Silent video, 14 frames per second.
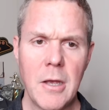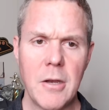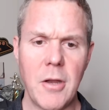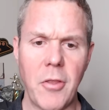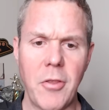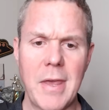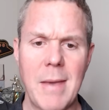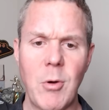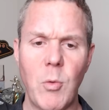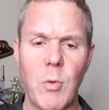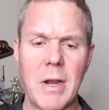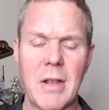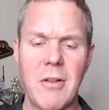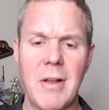Another game at
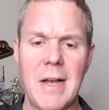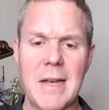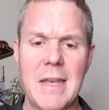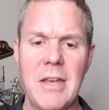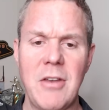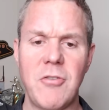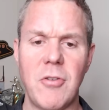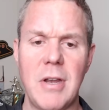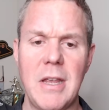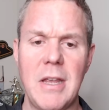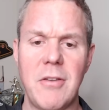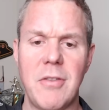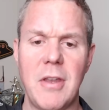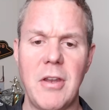one o'clock Eastern
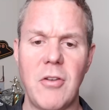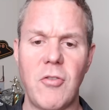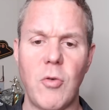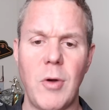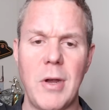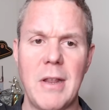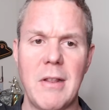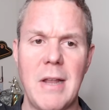is the Detroit